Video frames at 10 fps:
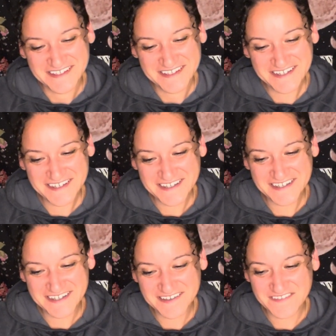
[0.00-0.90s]

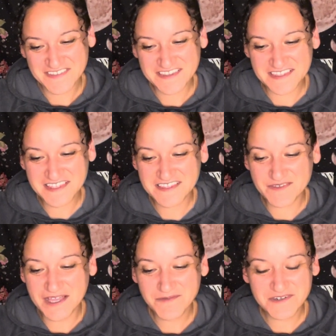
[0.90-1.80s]
The
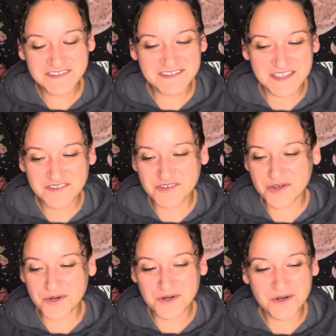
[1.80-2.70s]
High Priestess has
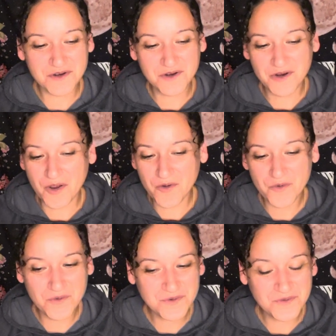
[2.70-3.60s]
her
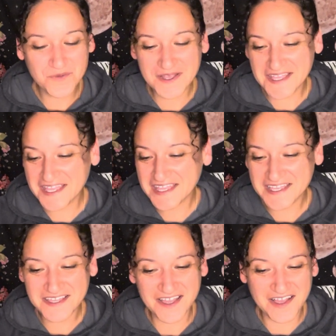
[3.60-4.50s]
own
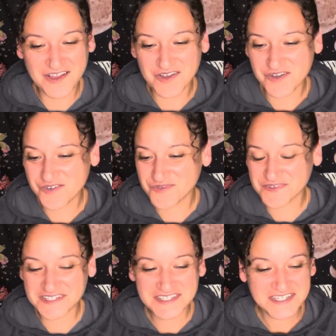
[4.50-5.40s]
way
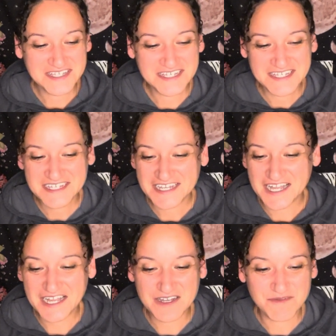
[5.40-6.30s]
of
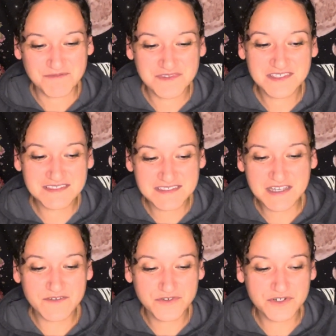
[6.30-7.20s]

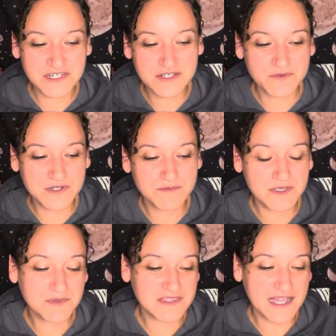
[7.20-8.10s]
discovering what
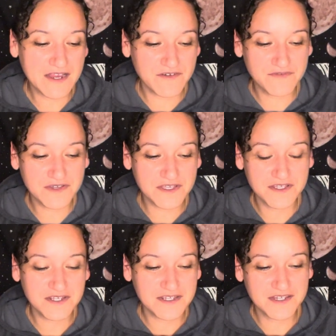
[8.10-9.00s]
maybe the
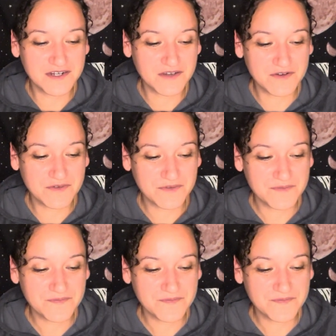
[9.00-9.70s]
Hierophant, you know,